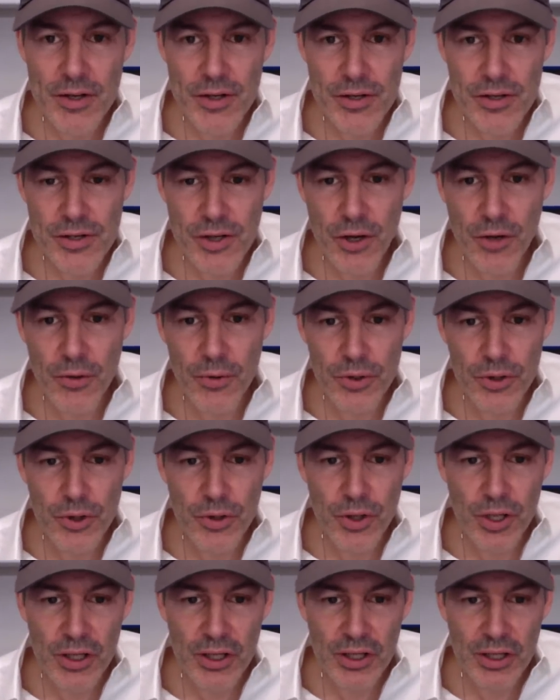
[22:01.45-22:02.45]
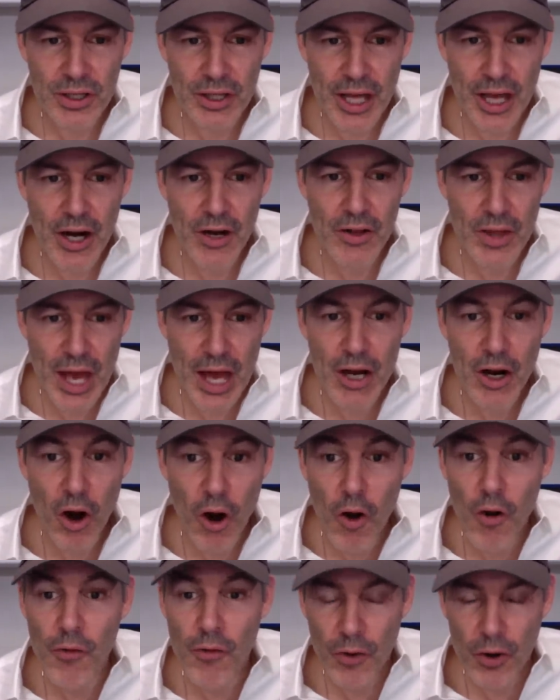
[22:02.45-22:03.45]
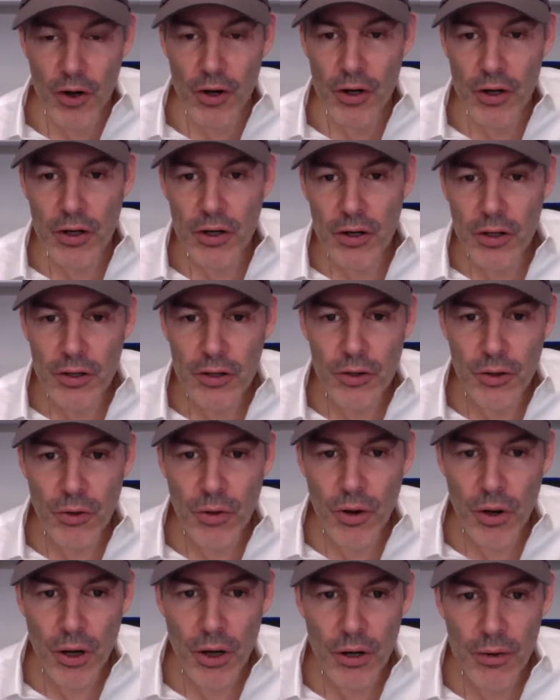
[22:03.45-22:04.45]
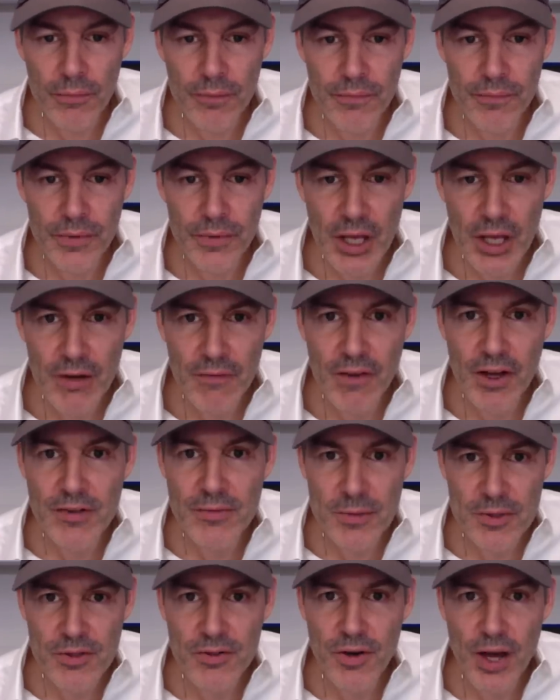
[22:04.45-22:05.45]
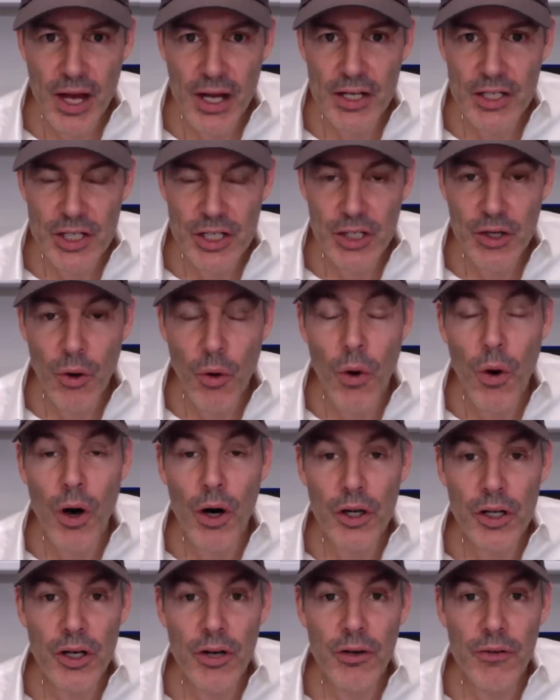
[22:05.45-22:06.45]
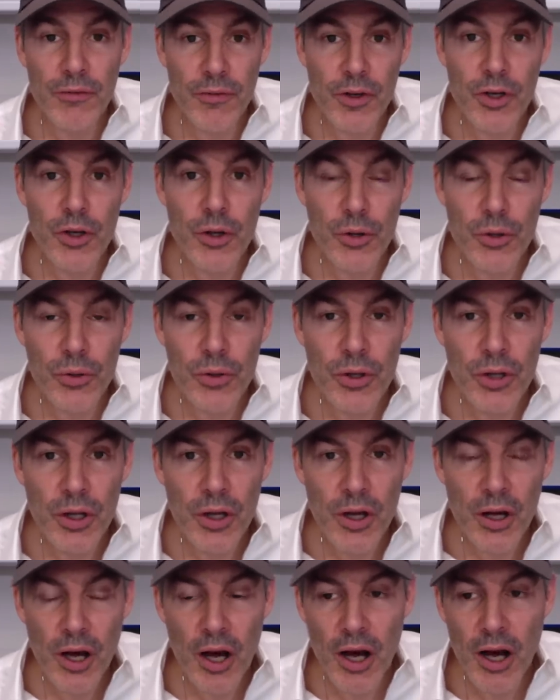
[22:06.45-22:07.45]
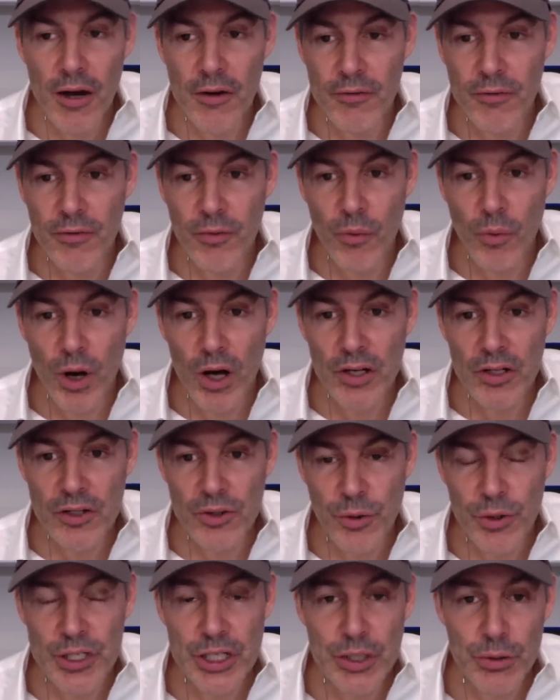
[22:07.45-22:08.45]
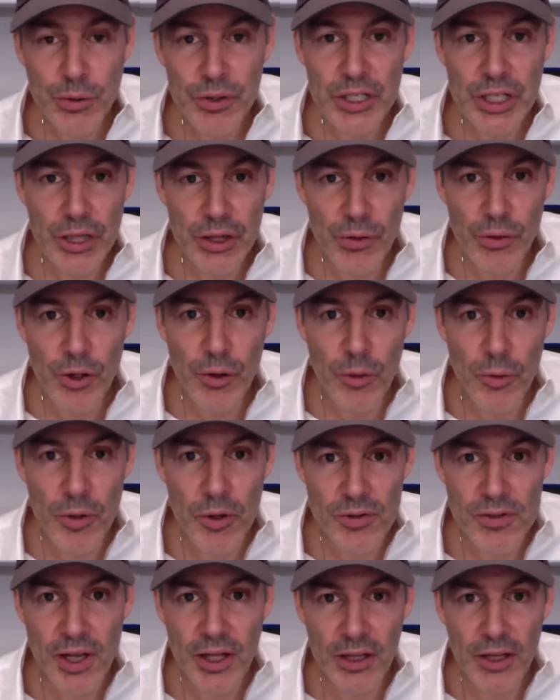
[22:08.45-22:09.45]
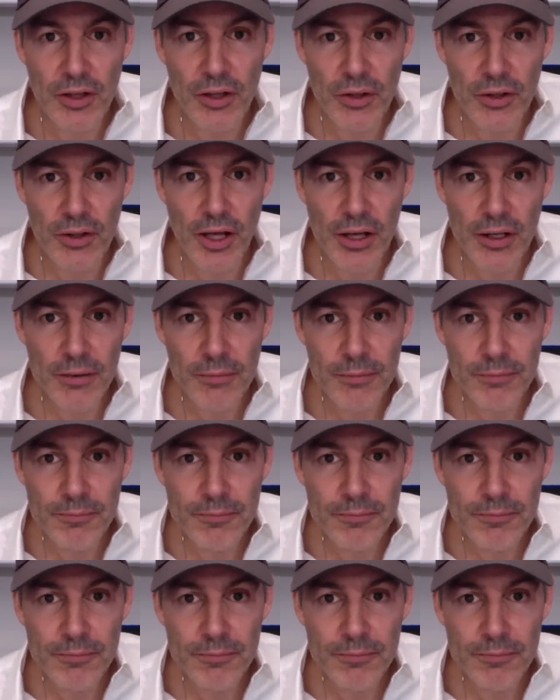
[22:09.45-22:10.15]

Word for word: So you can layer that over your investment strategy or your view of what 2023 will most likely look like.